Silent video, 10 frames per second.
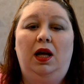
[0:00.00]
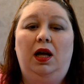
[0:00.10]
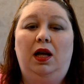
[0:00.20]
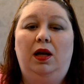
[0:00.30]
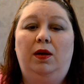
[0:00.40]

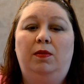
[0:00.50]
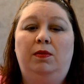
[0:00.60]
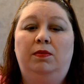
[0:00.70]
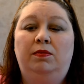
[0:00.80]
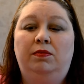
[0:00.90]

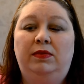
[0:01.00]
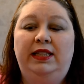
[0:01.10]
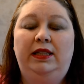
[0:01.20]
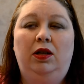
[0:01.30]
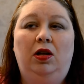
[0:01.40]
Um,
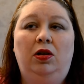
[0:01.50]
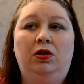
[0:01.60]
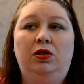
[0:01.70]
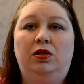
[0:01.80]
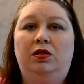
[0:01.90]
ten
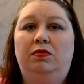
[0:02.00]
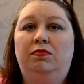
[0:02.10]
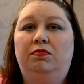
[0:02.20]
dollars